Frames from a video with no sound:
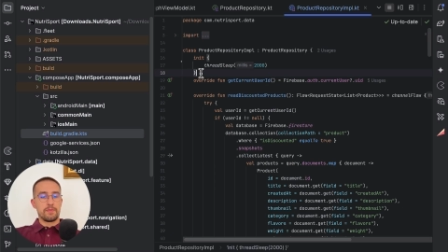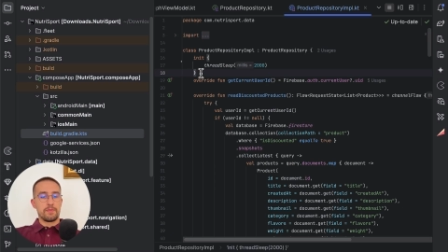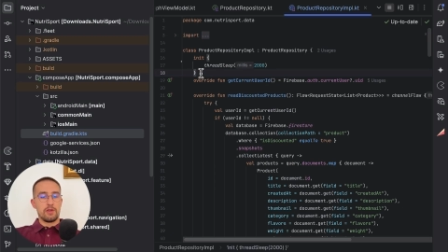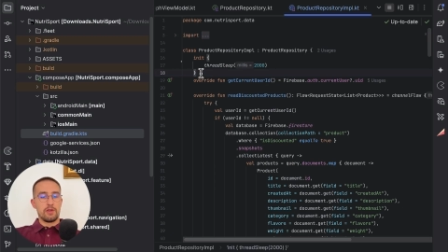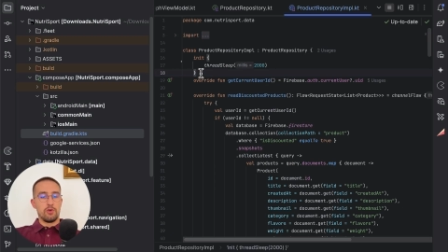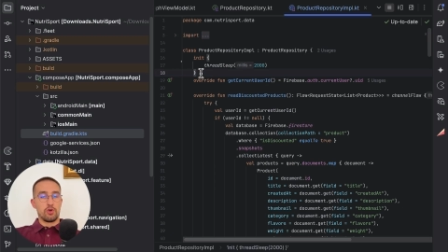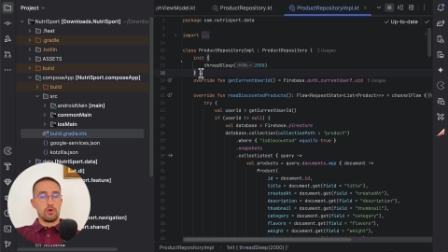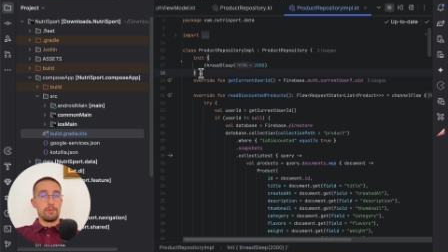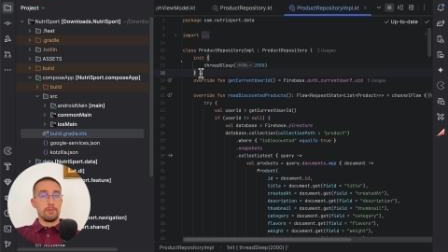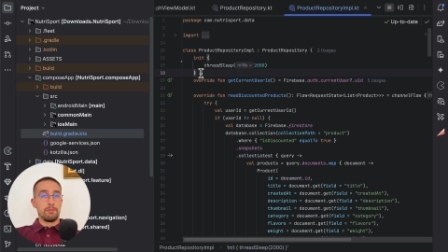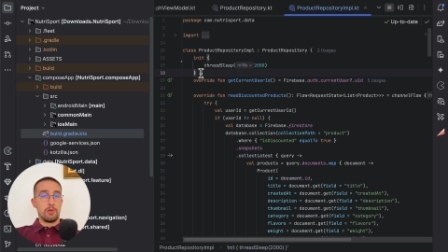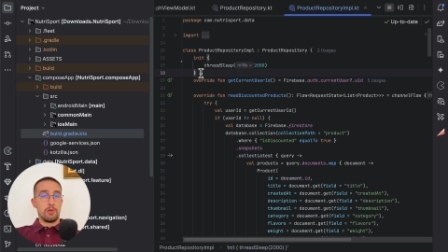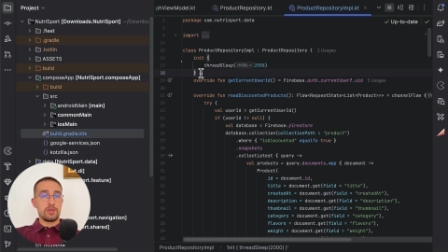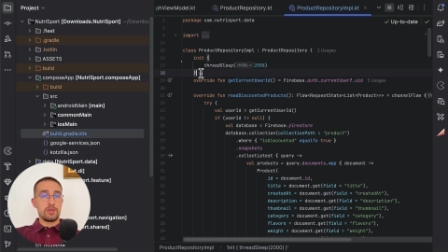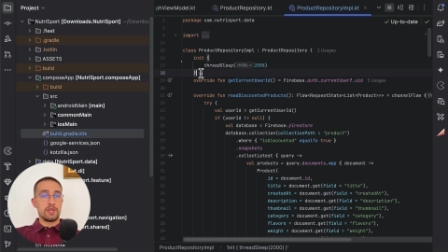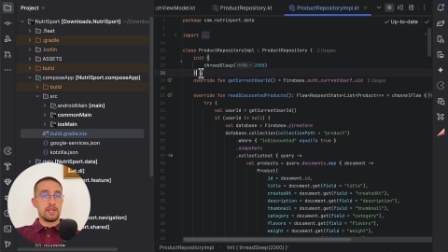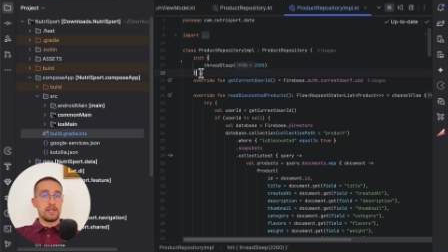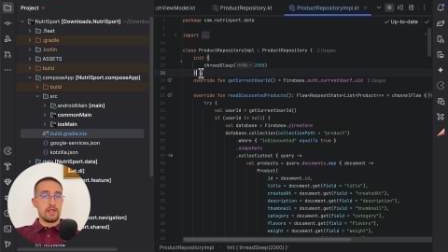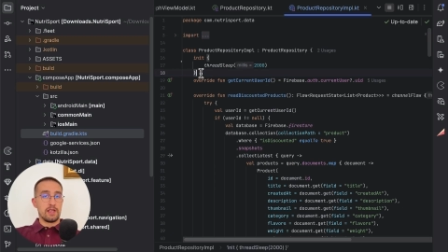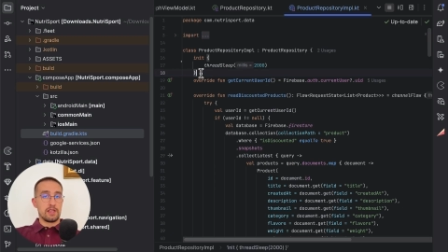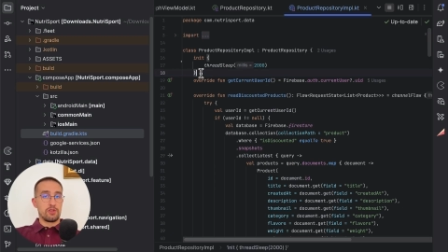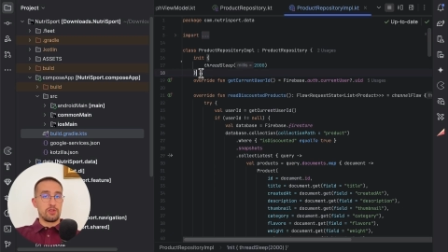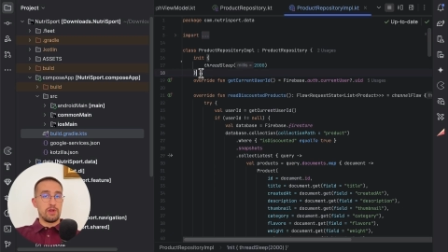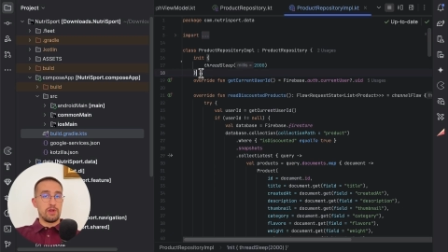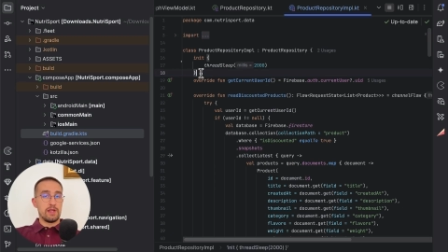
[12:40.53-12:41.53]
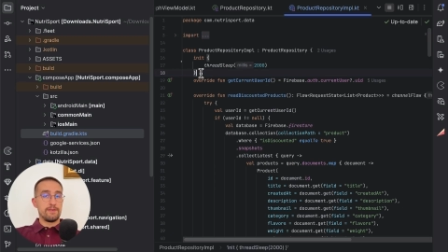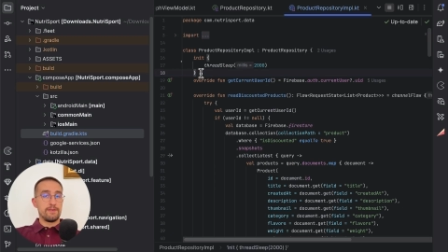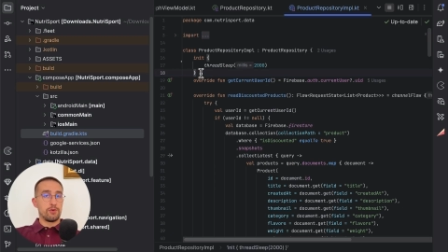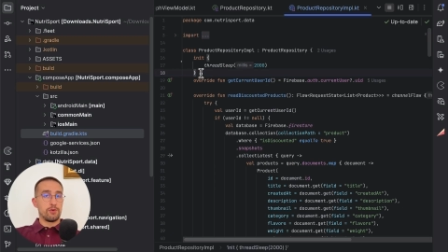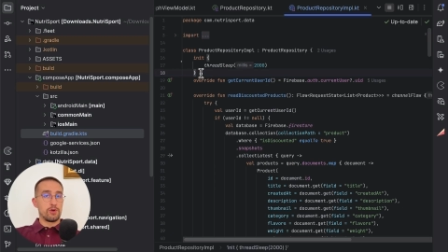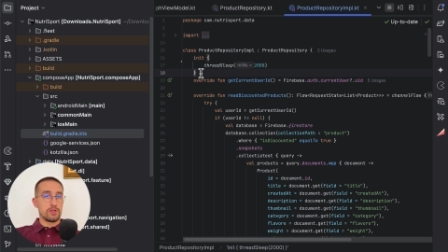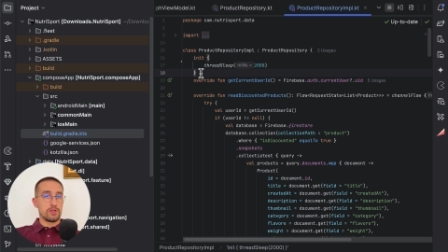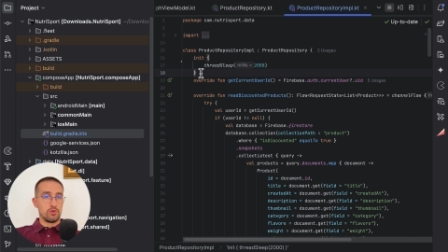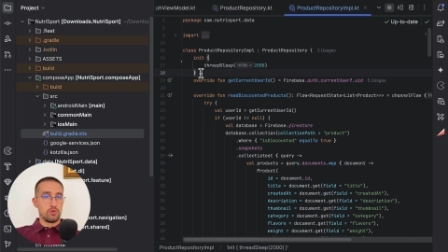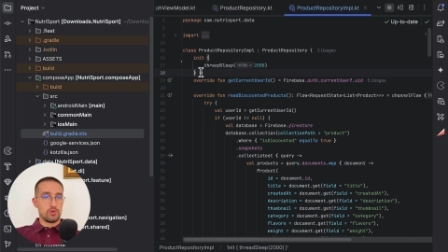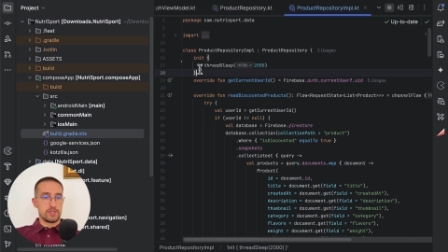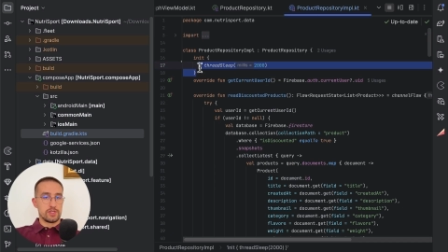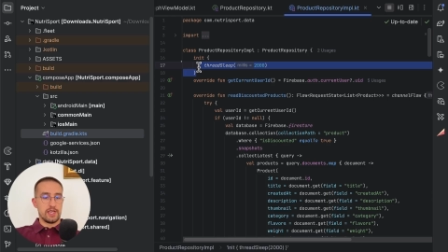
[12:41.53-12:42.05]
or blocking the thread for
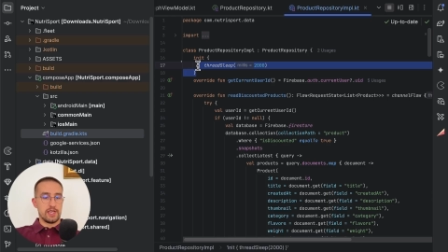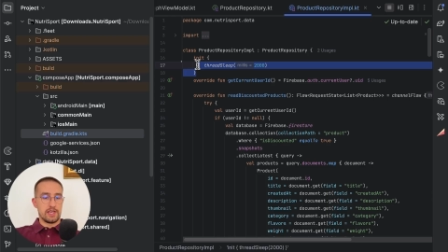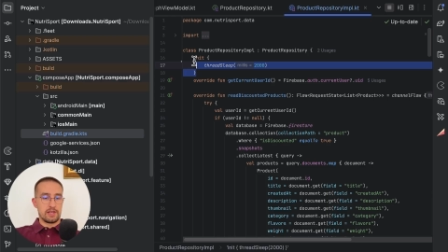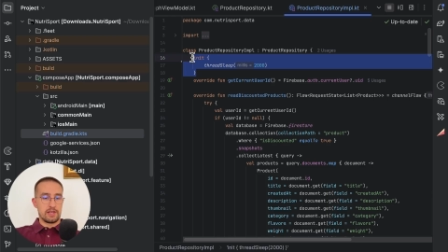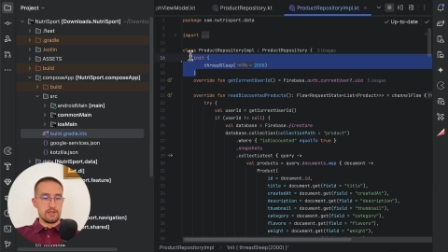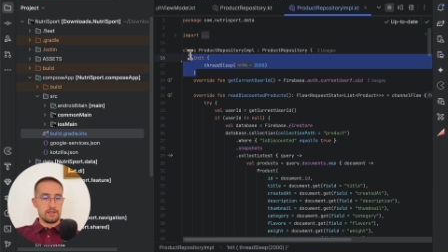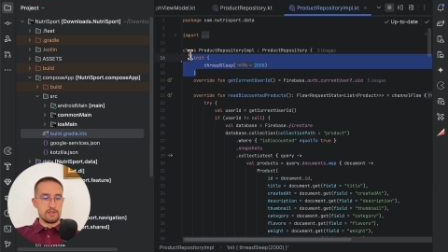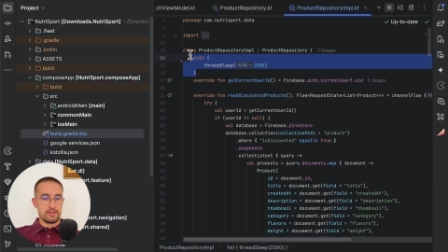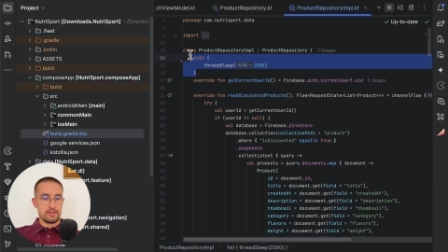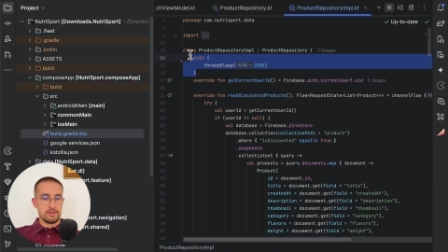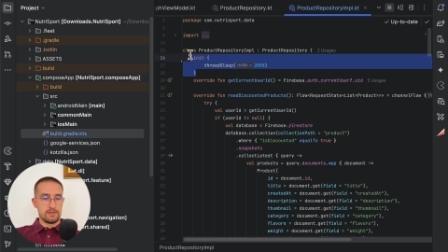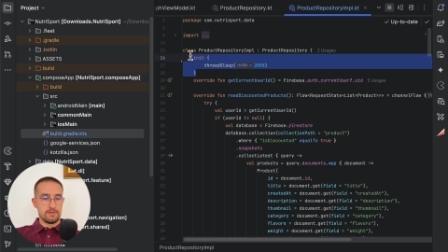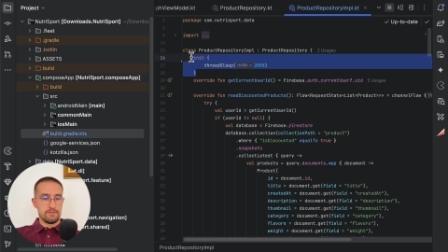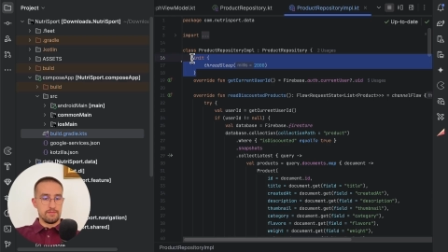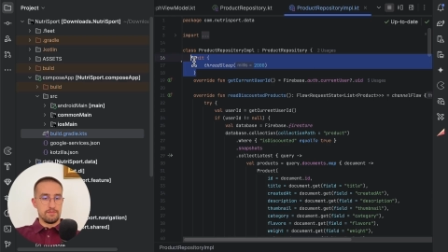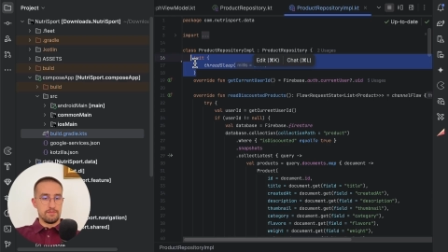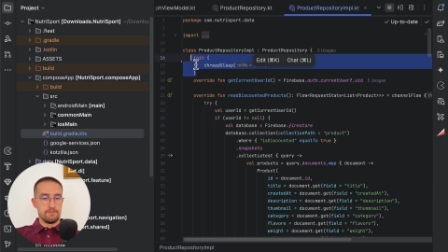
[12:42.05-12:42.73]
2 seconds.